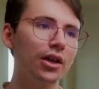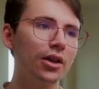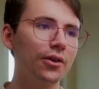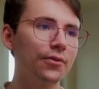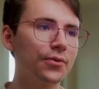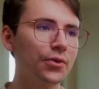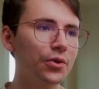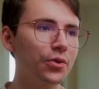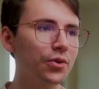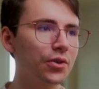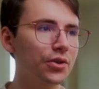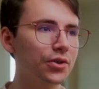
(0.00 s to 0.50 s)

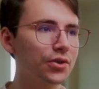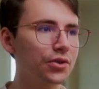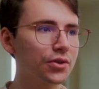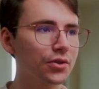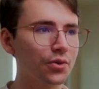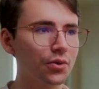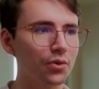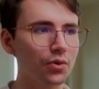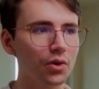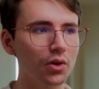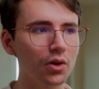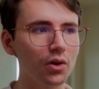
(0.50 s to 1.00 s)
If you were to
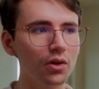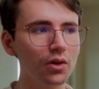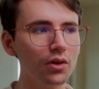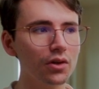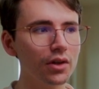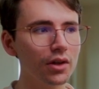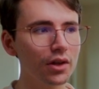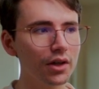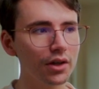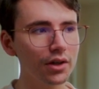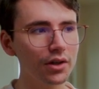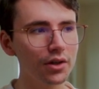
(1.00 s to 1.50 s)

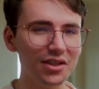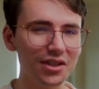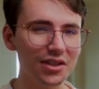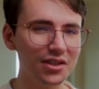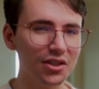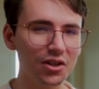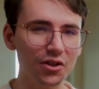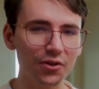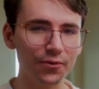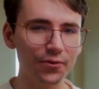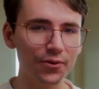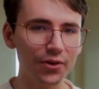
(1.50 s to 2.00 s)
scroll, it's
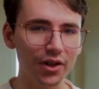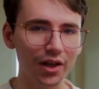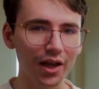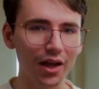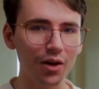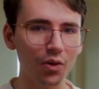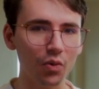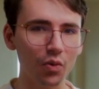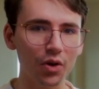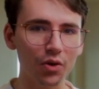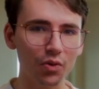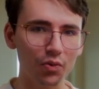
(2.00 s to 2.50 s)
easy to
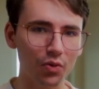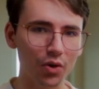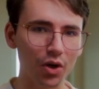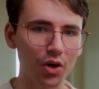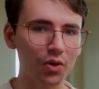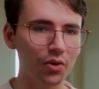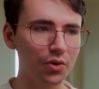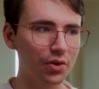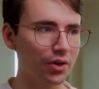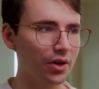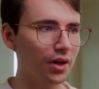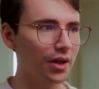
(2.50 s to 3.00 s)
forget what
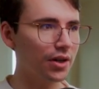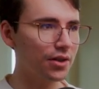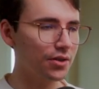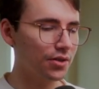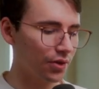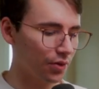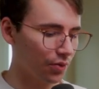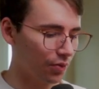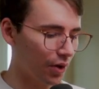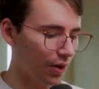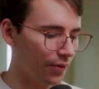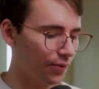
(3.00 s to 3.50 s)
row you're
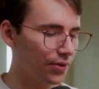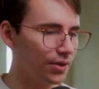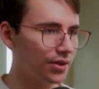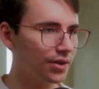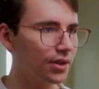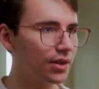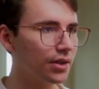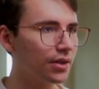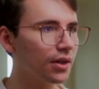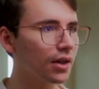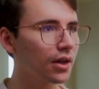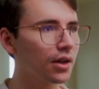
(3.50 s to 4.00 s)
actually
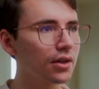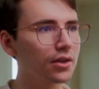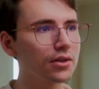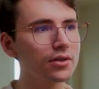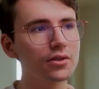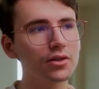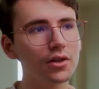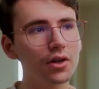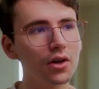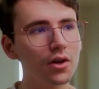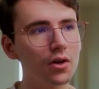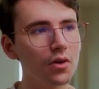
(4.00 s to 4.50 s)
referencing.
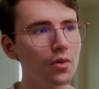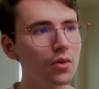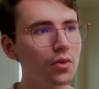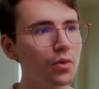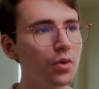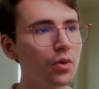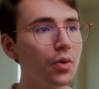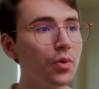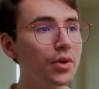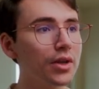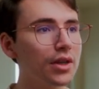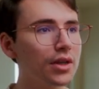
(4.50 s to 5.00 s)
So
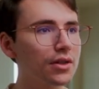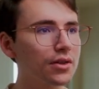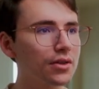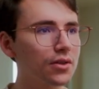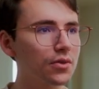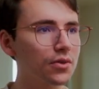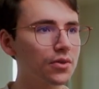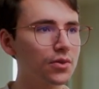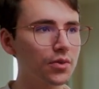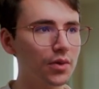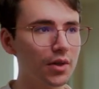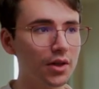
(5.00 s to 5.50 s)
what we can
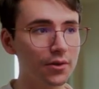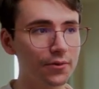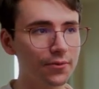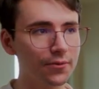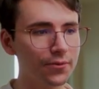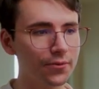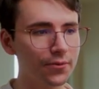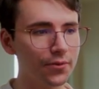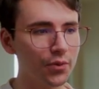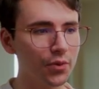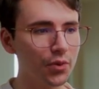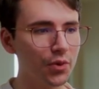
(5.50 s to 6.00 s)
do is we can
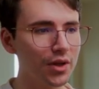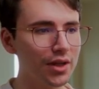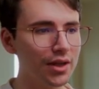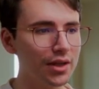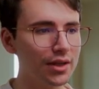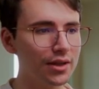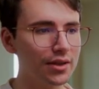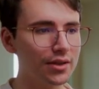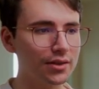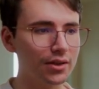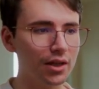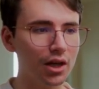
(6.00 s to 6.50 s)

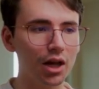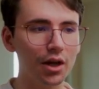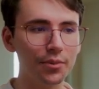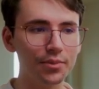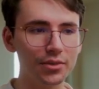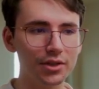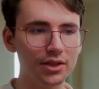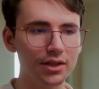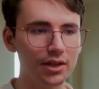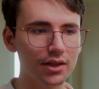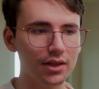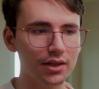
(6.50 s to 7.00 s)
freeze up
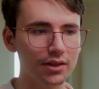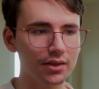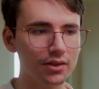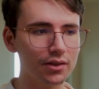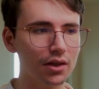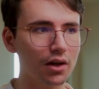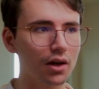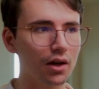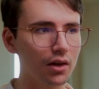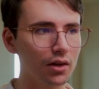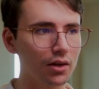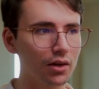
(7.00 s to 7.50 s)
to this
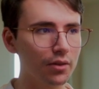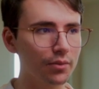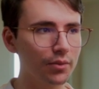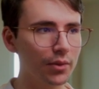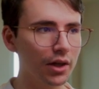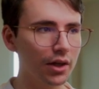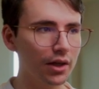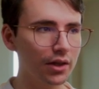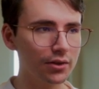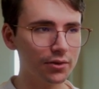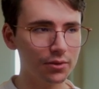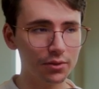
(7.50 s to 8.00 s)
column.
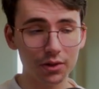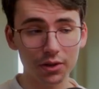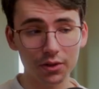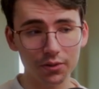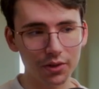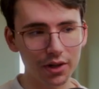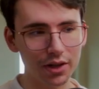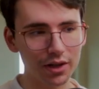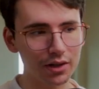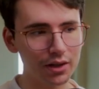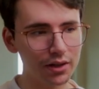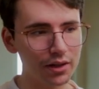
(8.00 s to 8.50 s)
So I'm going
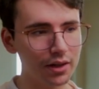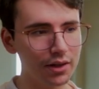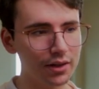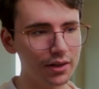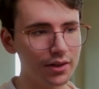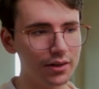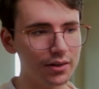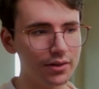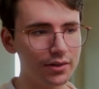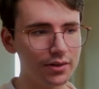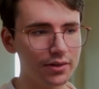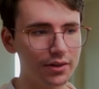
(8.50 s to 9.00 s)
to right click on
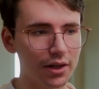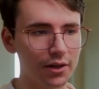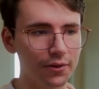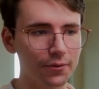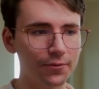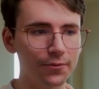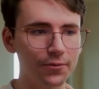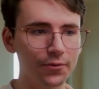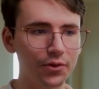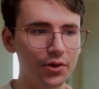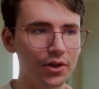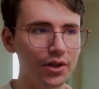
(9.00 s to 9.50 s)
this, say
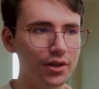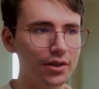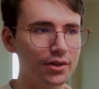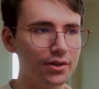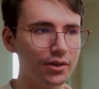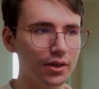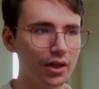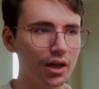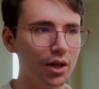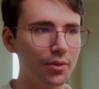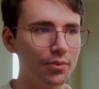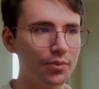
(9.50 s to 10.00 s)

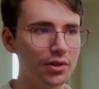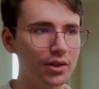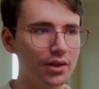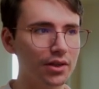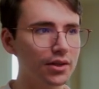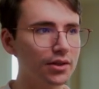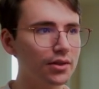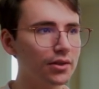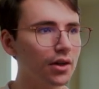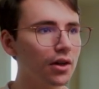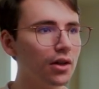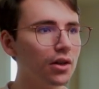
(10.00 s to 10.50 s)
freeze up to
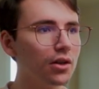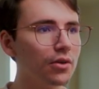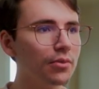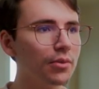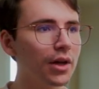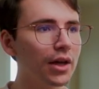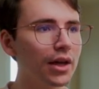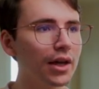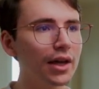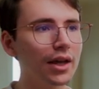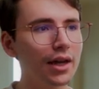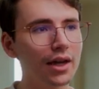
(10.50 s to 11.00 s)
this
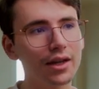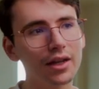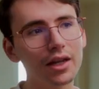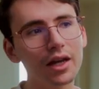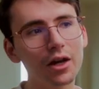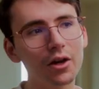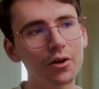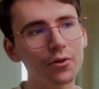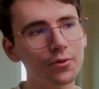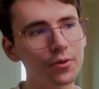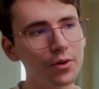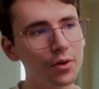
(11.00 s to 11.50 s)
column. And
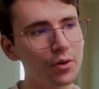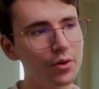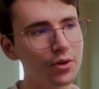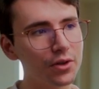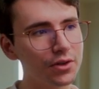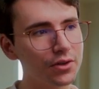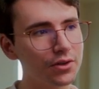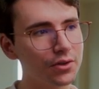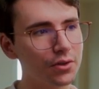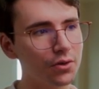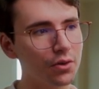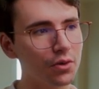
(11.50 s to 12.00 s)
now if we were
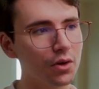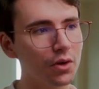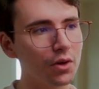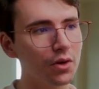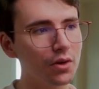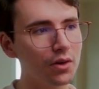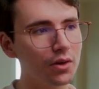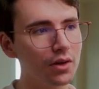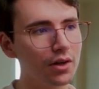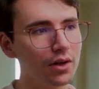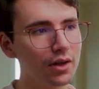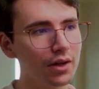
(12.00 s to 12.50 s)
to
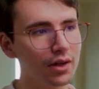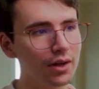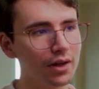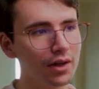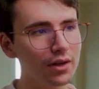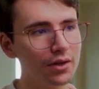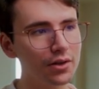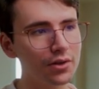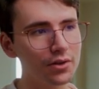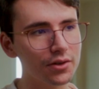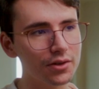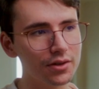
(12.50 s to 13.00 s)
scroll,
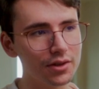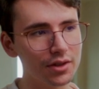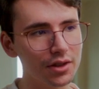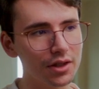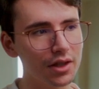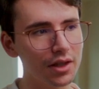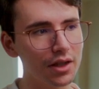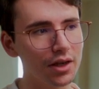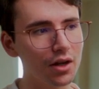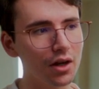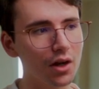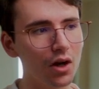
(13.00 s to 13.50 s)
you'll
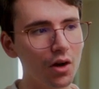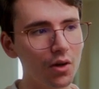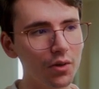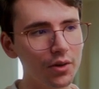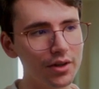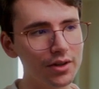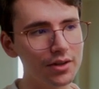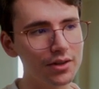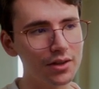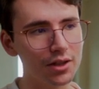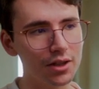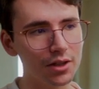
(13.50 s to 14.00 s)
see it
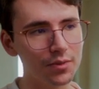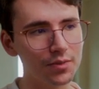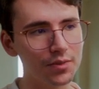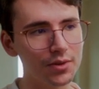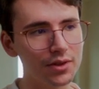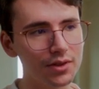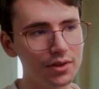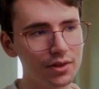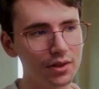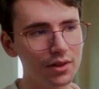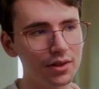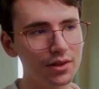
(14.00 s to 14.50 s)
always
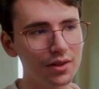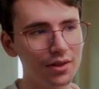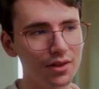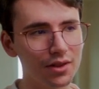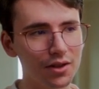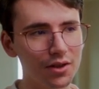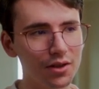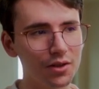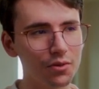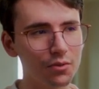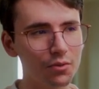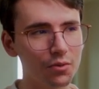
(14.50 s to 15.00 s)
keeps
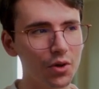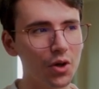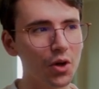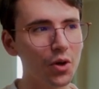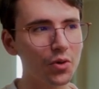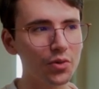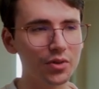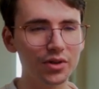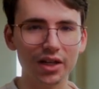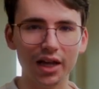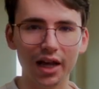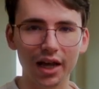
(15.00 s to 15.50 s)
the
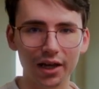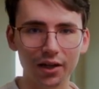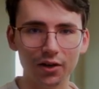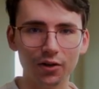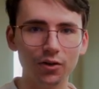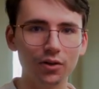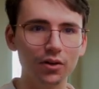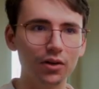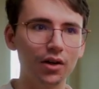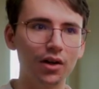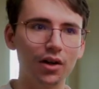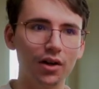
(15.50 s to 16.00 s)
row
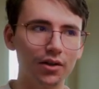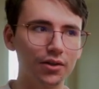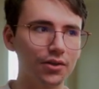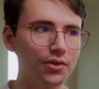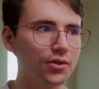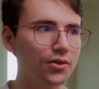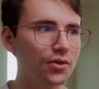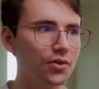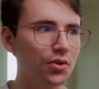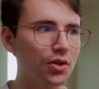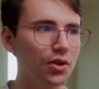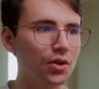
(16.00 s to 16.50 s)
title on
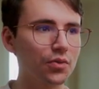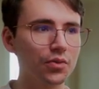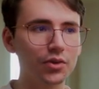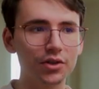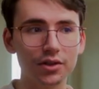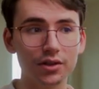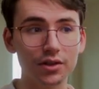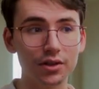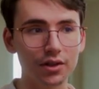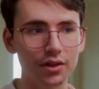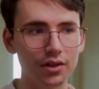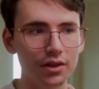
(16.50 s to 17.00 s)
screen,
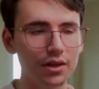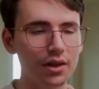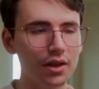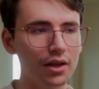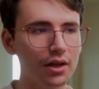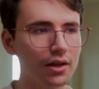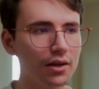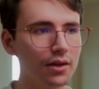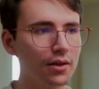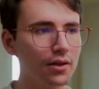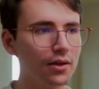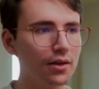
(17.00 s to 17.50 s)
which is a good
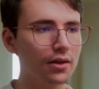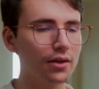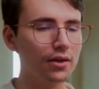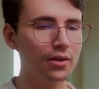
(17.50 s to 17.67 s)
thing.